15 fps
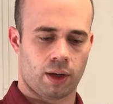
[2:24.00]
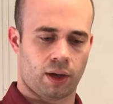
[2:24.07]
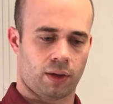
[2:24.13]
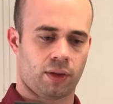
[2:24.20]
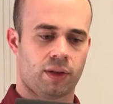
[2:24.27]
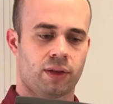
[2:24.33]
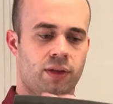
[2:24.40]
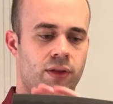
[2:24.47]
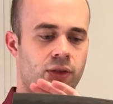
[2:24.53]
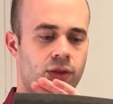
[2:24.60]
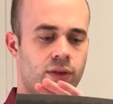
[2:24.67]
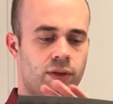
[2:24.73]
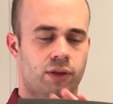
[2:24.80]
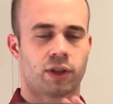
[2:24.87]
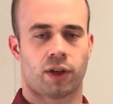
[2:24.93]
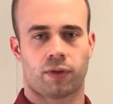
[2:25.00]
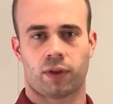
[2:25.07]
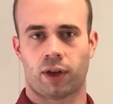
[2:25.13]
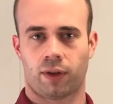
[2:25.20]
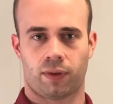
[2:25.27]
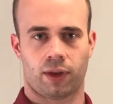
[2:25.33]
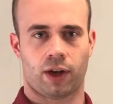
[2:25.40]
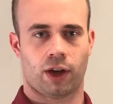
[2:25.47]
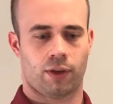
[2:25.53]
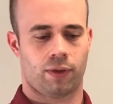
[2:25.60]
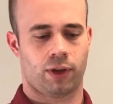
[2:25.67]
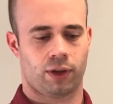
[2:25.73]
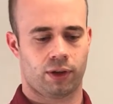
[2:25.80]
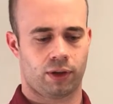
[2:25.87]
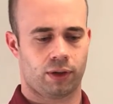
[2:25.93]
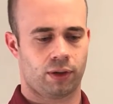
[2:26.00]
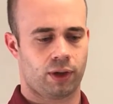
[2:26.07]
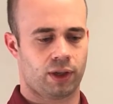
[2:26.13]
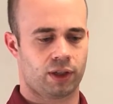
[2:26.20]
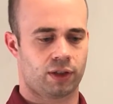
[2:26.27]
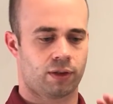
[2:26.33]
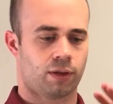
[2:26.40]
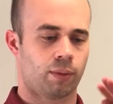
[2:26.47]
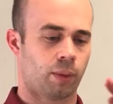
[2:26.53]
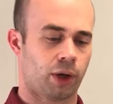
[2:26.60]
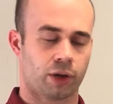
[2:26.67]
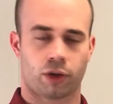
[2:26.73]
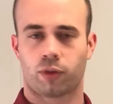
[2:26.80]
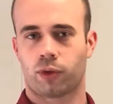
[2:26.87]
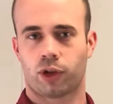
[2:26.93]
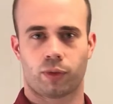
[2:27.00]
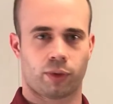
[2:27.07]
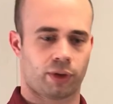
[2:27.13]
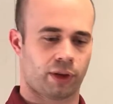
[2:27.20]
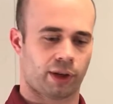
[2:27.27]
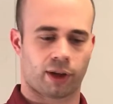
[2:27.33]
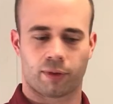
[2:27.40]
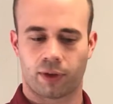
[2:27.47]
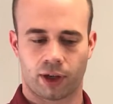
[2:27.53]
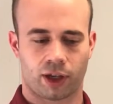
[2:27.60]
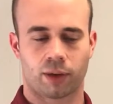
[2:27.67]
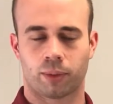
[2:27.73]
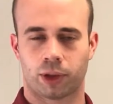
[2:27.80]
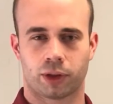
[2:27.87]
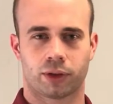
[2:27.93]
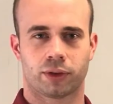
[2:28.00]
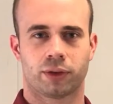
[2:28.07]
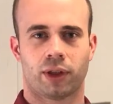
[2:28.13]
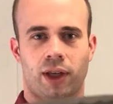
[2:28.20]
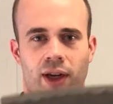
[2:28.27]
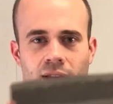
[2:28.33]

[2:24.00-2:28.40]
Now this chef knife that I have here is a modern one with like a fake hamon, and it